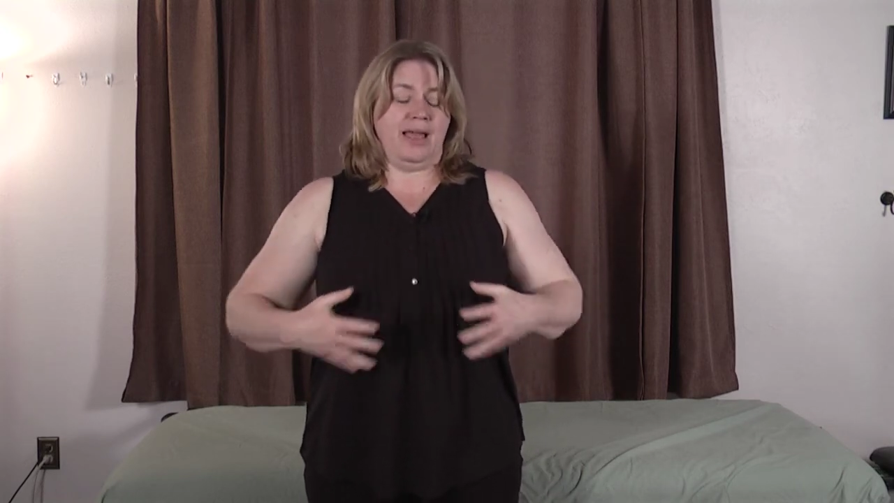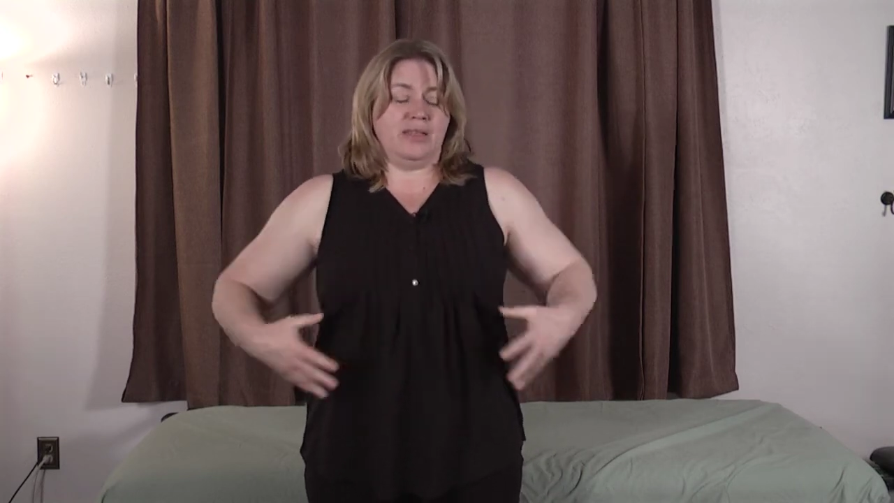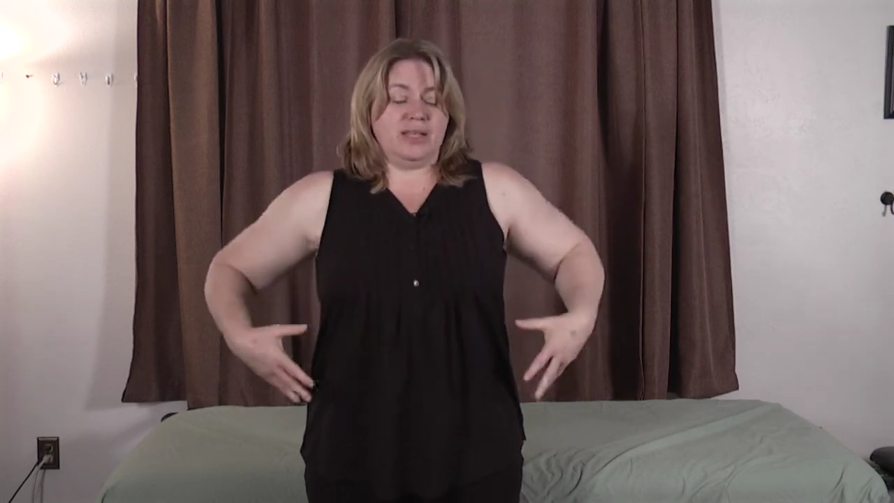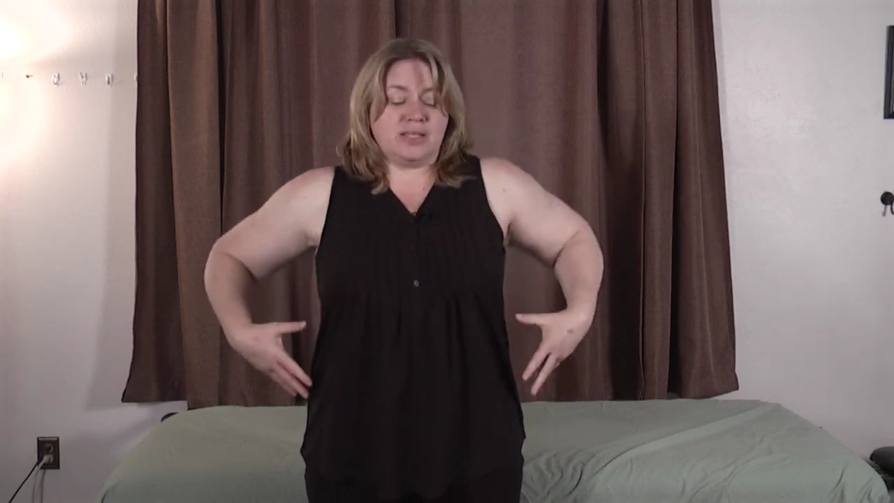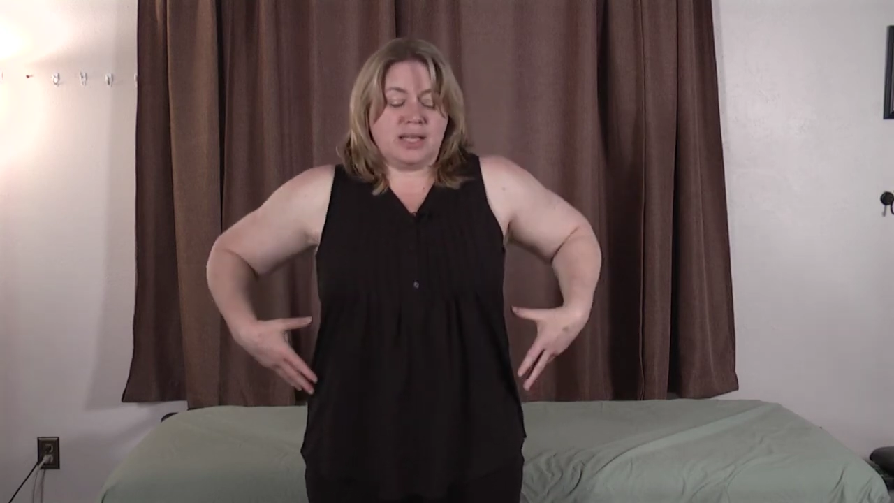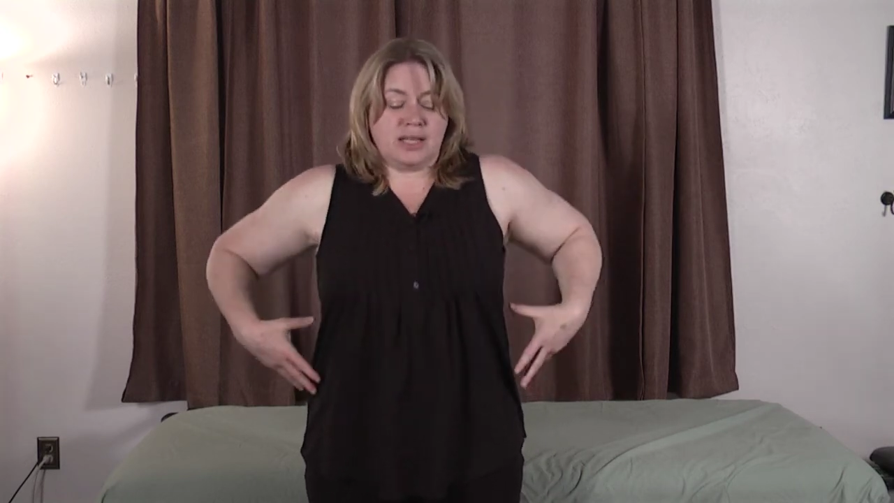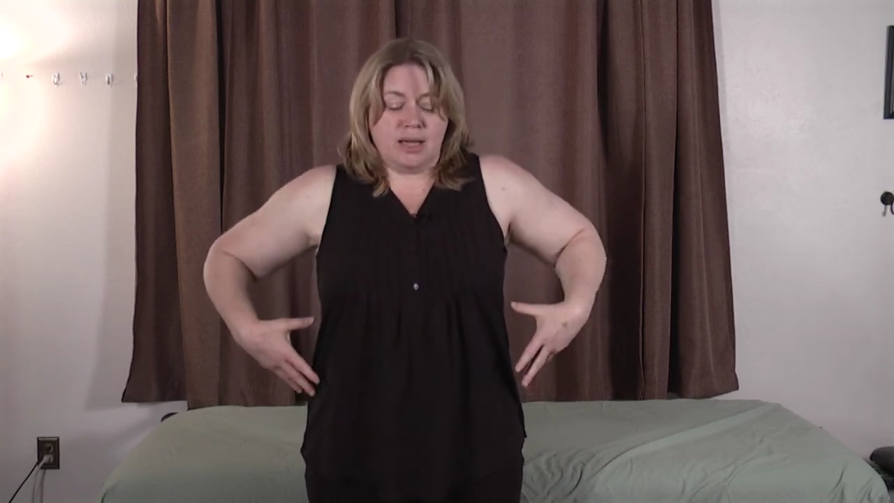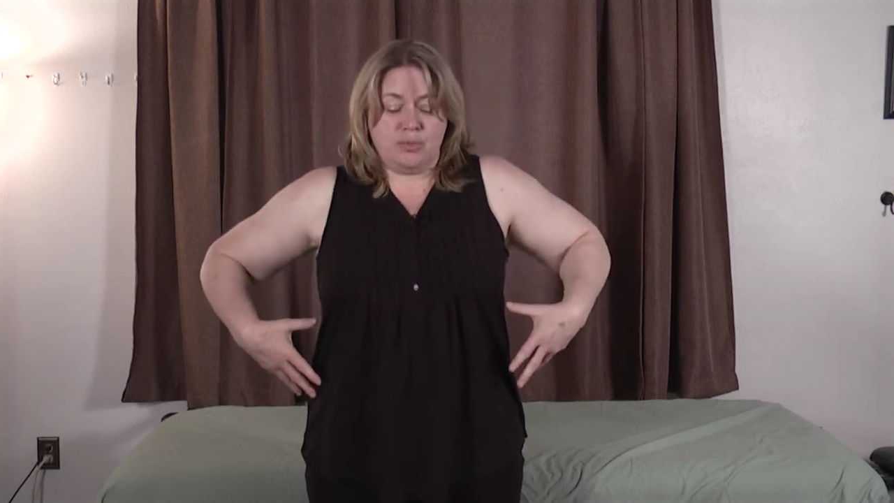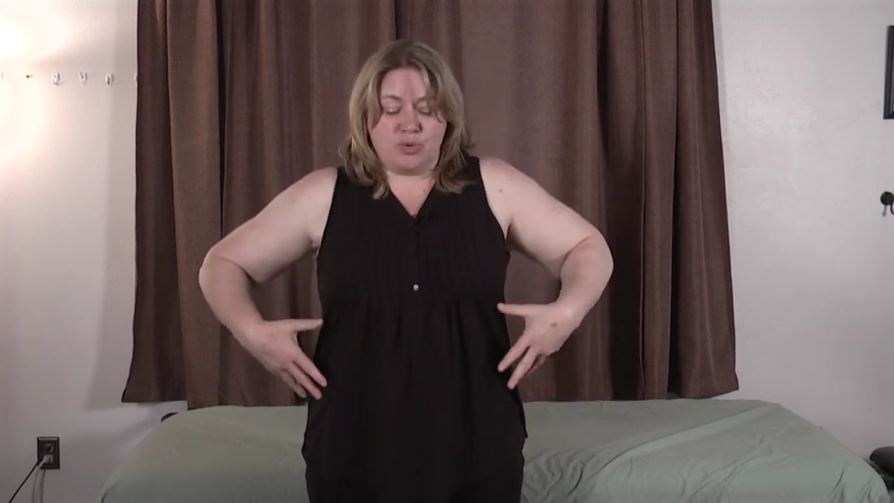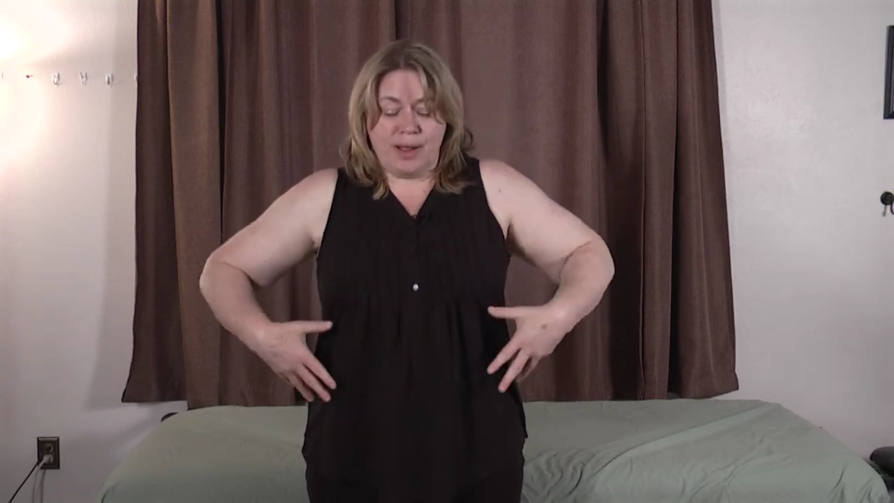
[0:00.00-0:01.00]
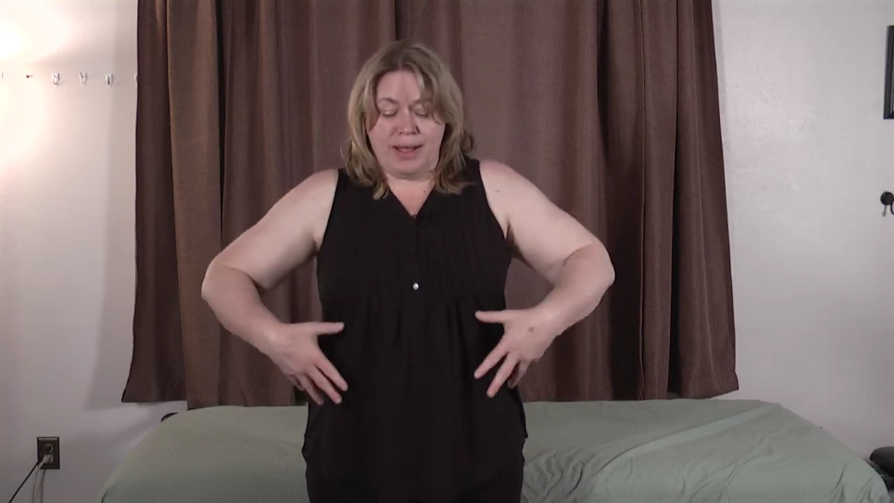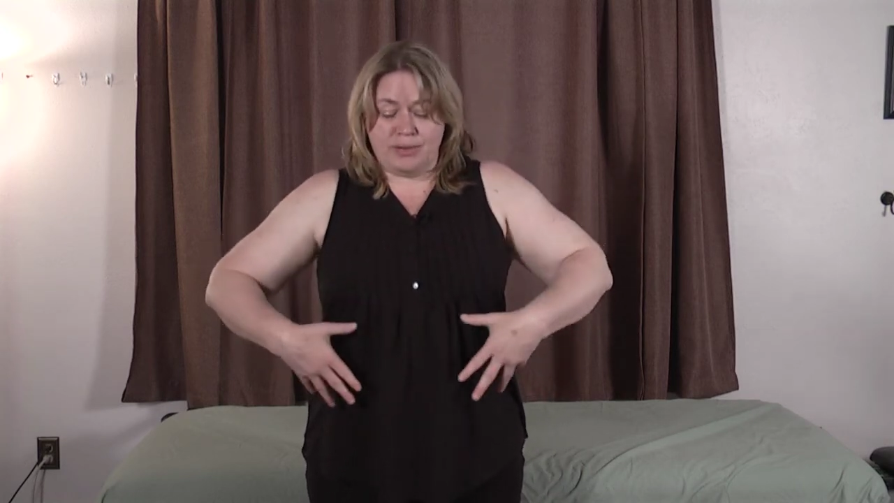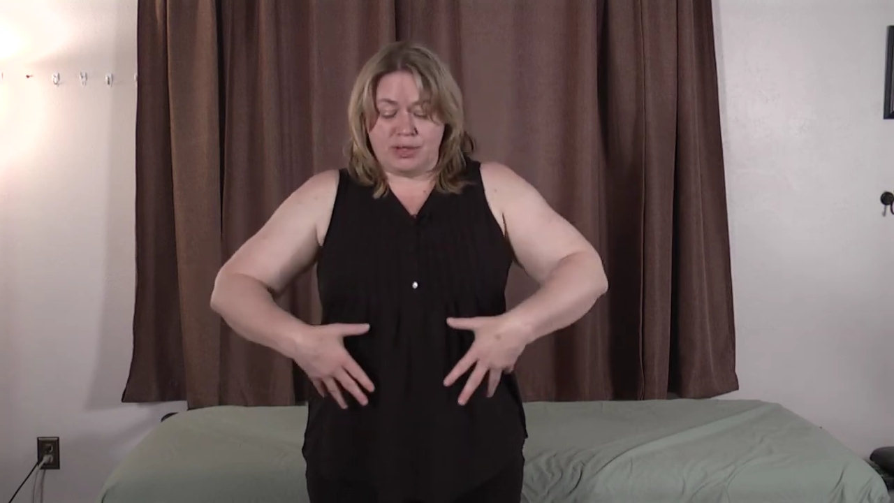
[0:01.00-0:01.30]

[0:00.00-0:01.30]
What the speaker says: And then it's going to come around,